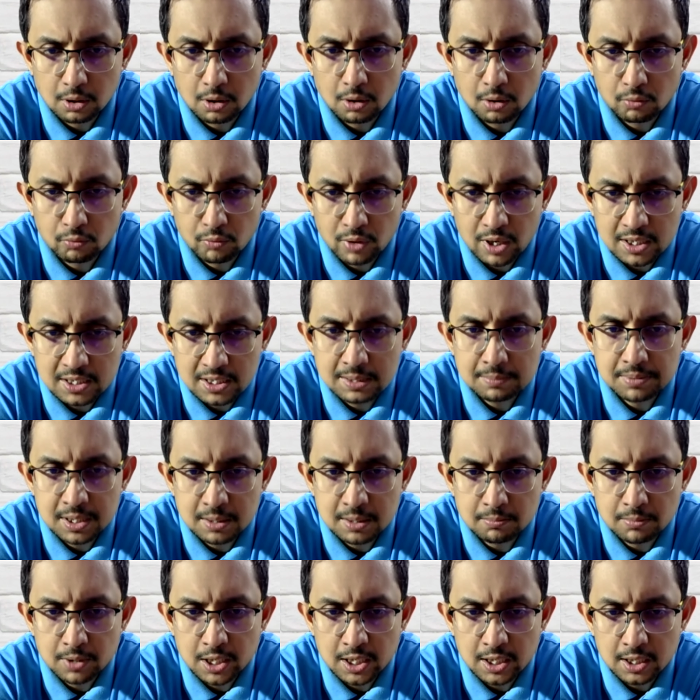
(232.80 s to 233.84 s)
WhatsApp
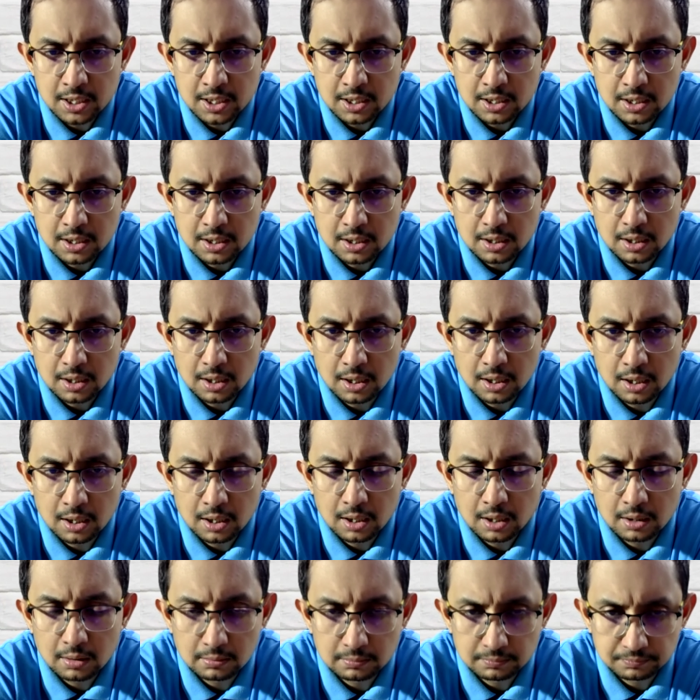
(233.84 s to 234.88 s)
somebody.
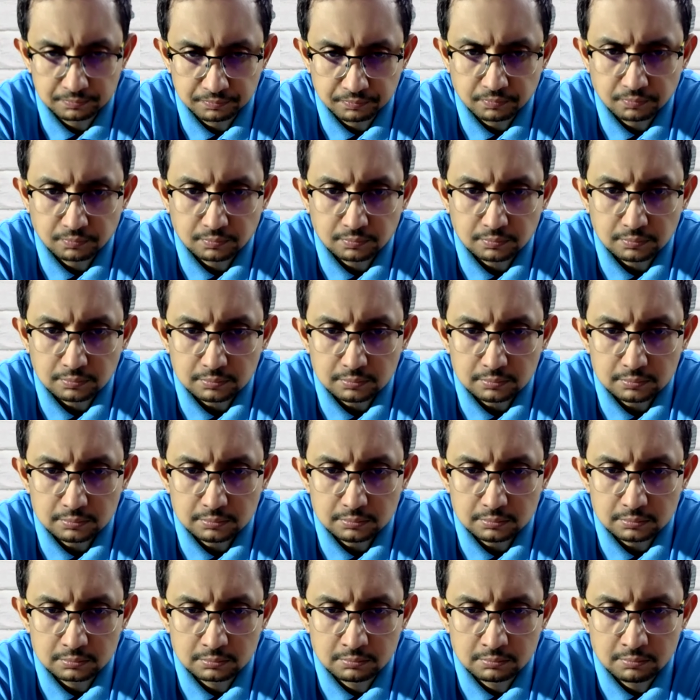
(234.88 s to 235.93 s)
Uh,
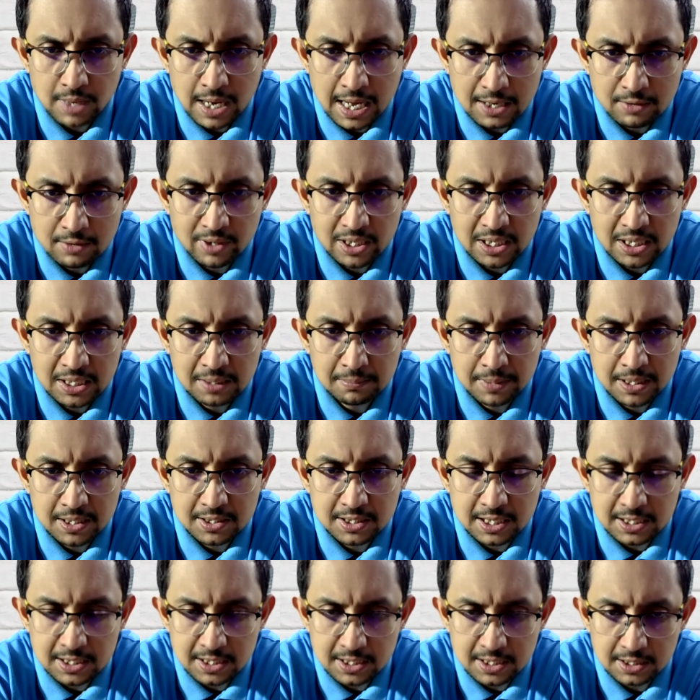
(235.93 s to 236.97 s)
Manually by
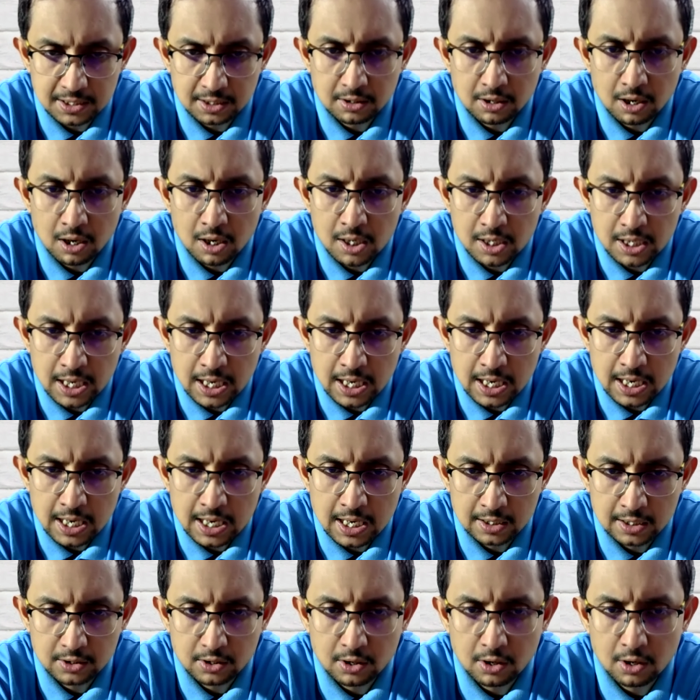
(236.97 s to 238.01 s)
searching the
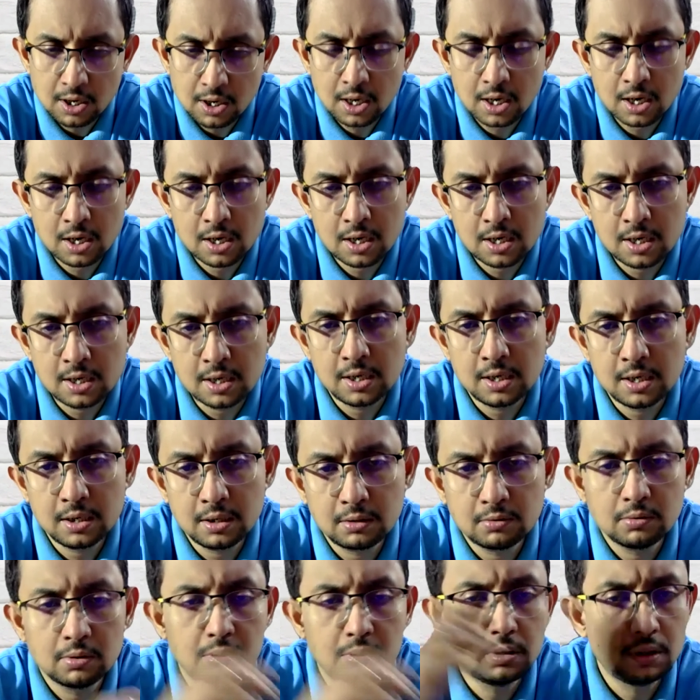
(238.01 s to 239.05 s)
contact and
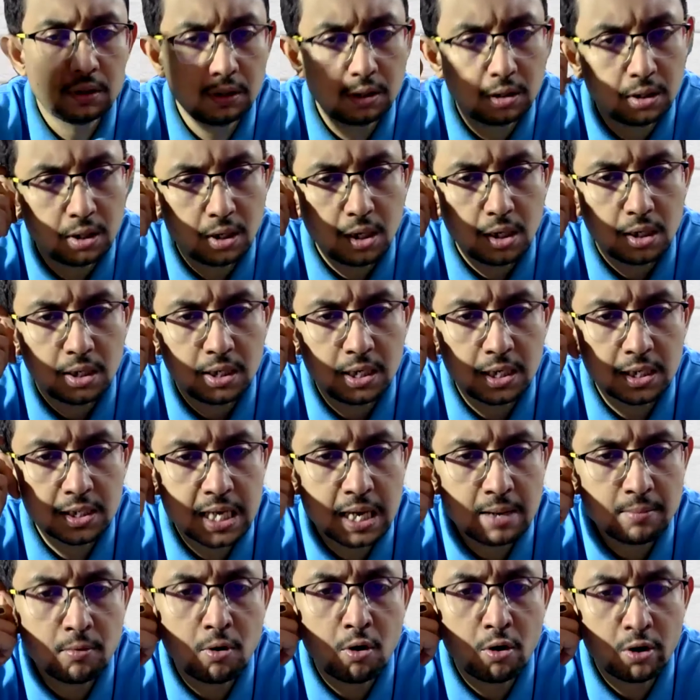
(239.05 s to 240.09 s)
let's
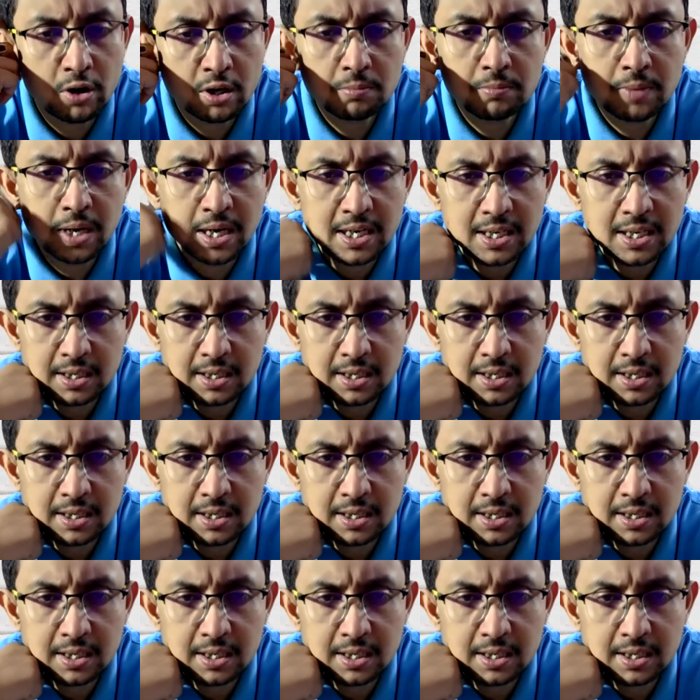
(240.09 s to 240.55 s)
say I'm ordering